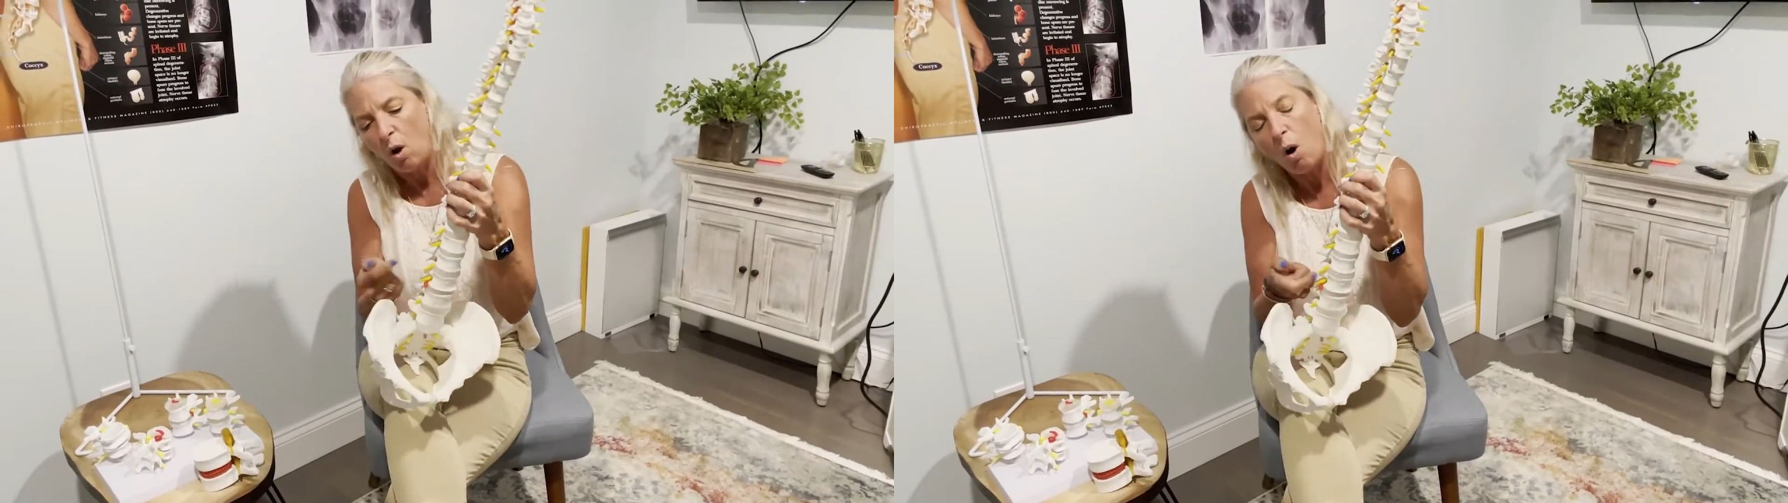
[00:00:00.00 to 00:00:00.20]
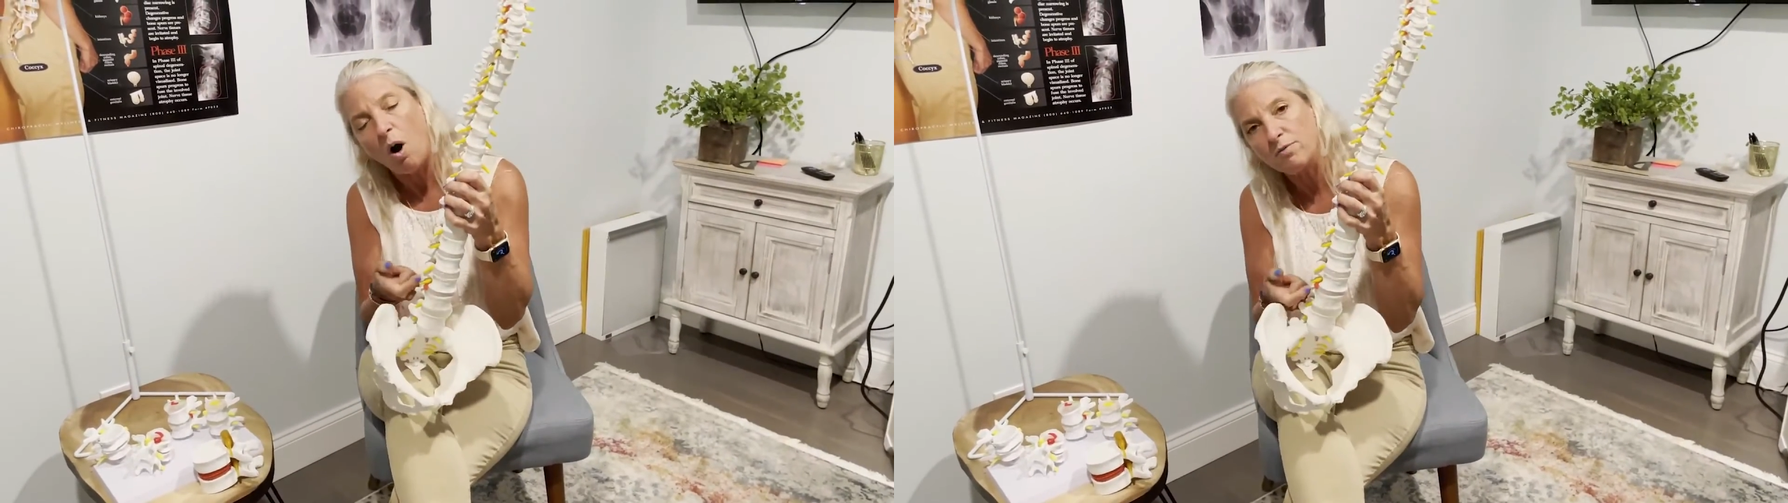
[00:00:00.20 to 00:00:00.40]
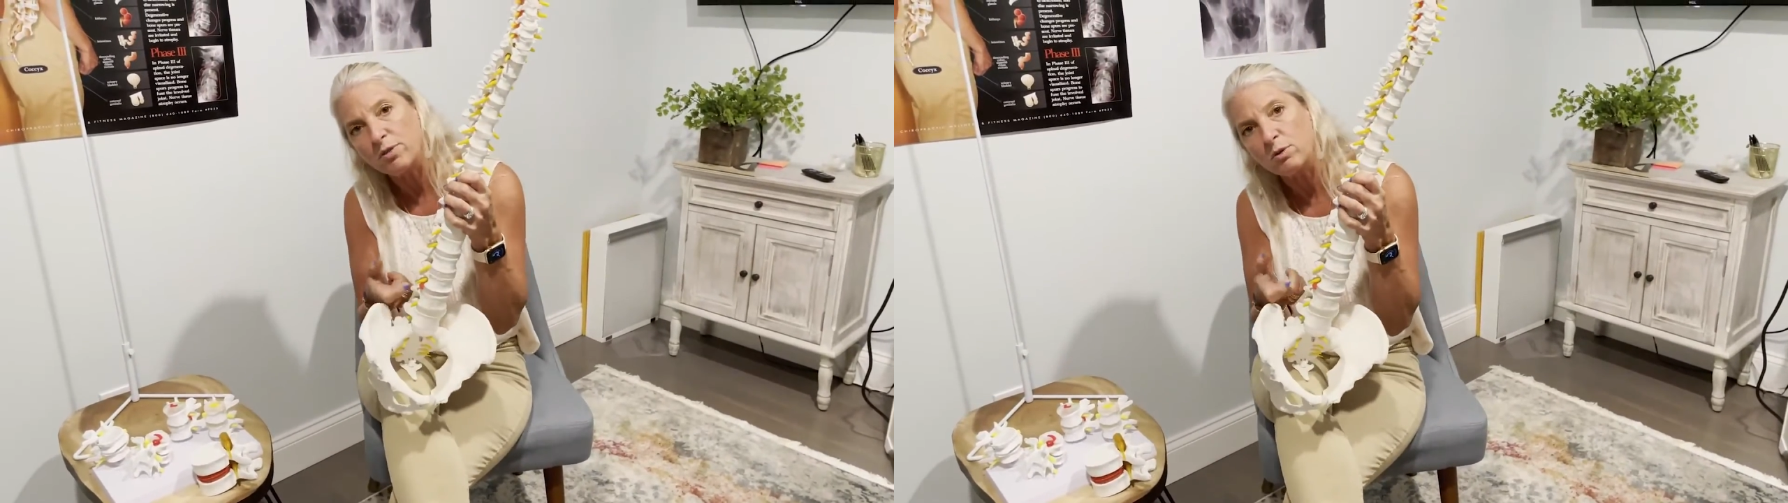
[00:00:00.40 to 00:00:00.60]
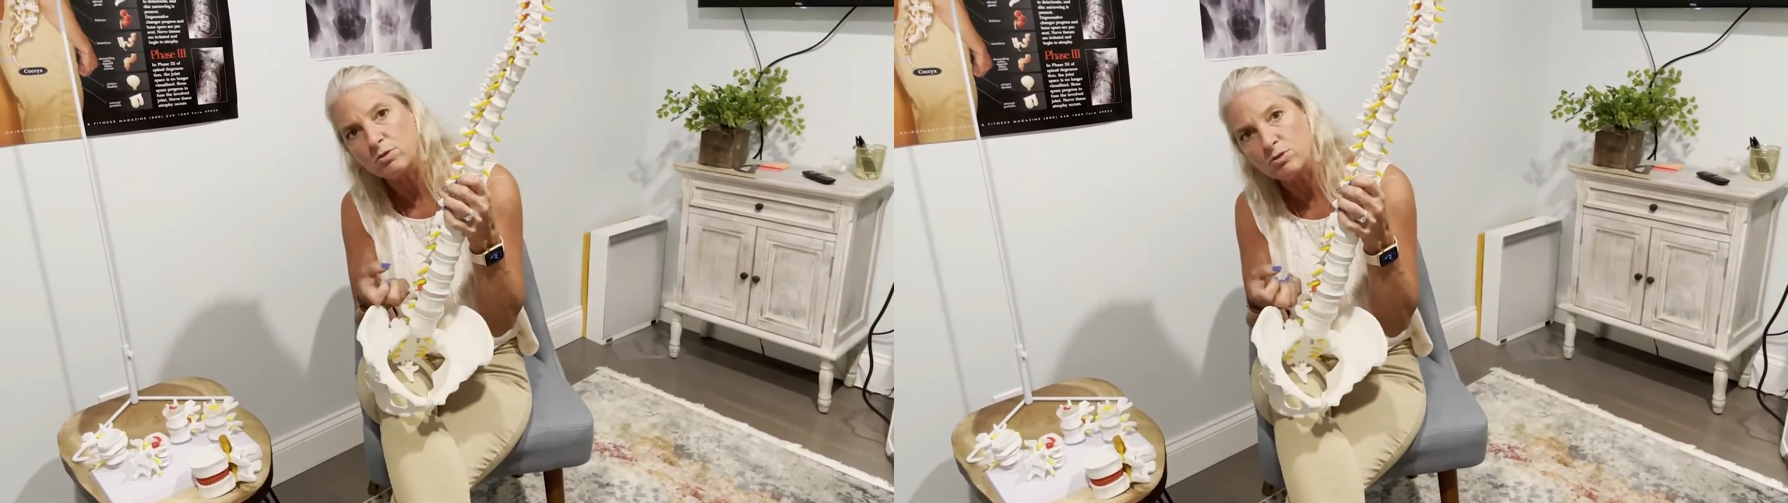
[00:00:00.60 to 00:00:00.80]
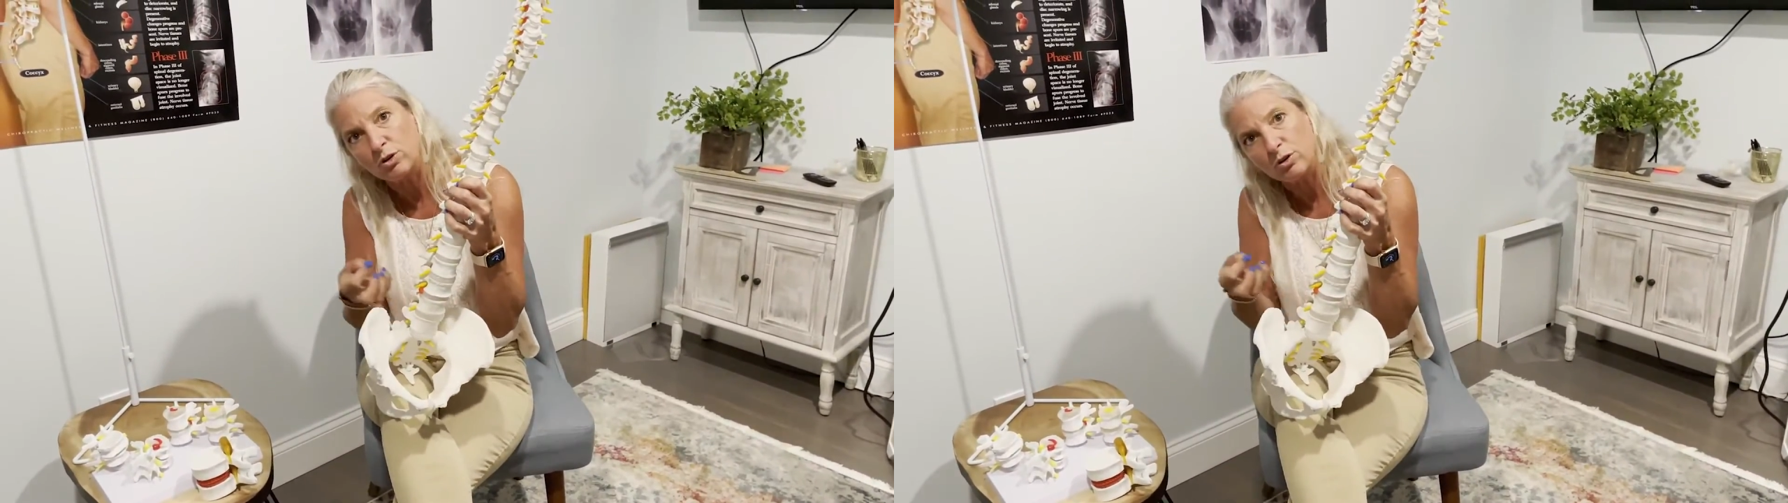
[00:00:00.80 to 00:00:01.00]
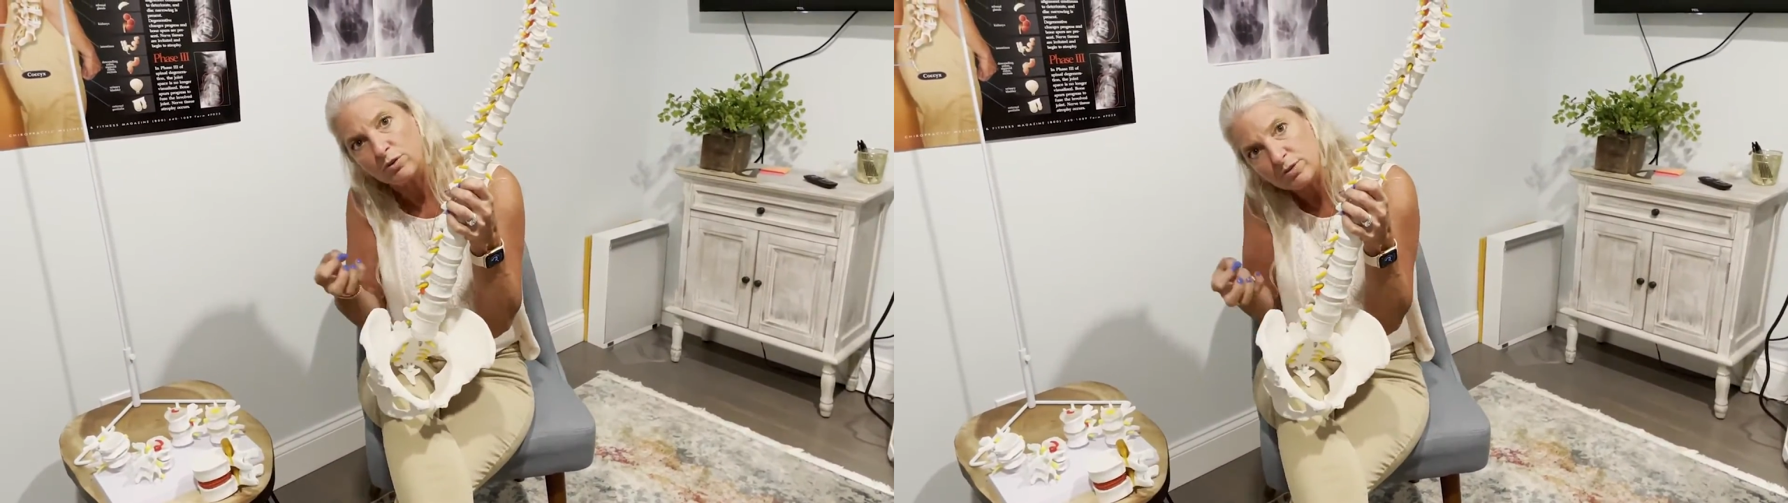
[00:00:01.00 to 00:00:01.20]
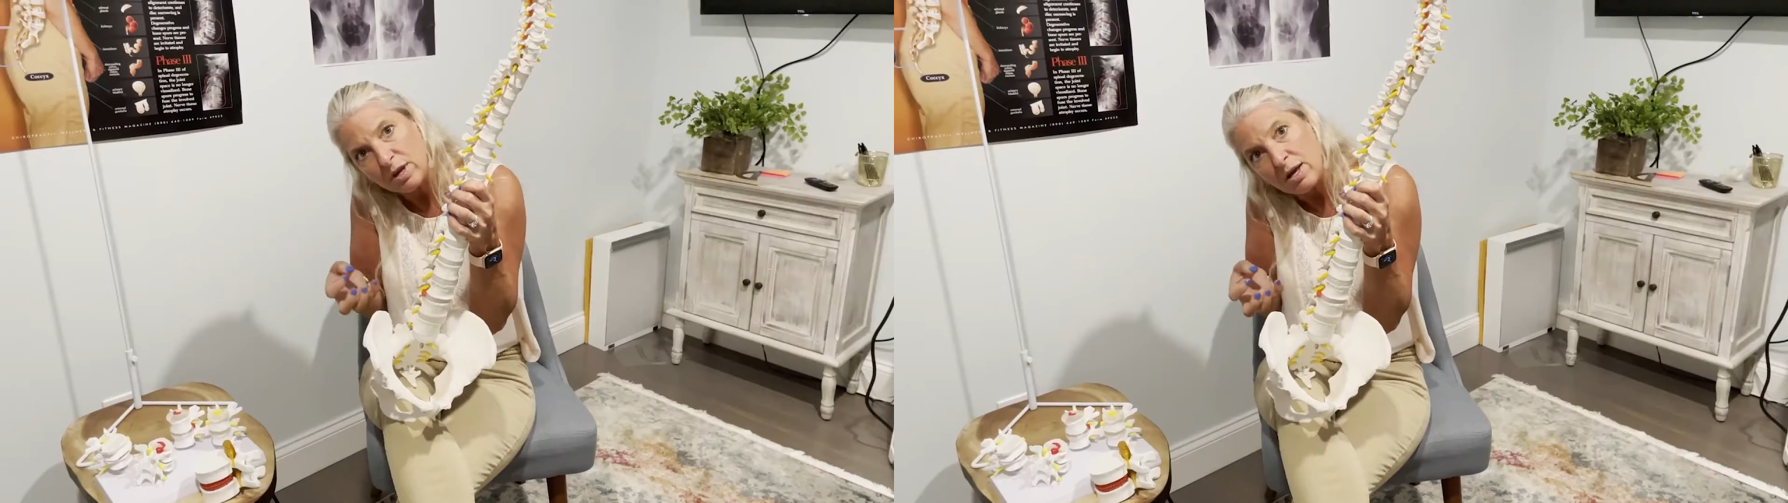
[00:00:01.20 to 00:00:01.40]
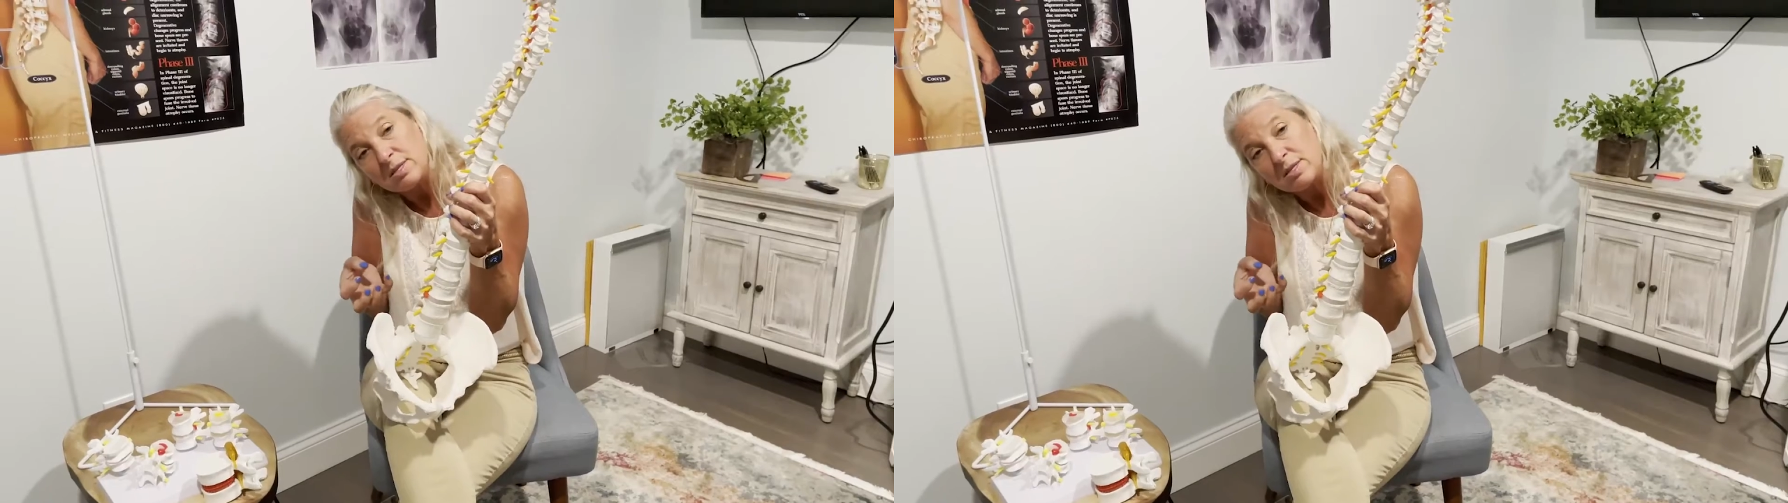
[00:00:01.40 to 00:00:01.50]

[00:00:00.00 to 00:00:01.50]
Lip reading: off of those nerves.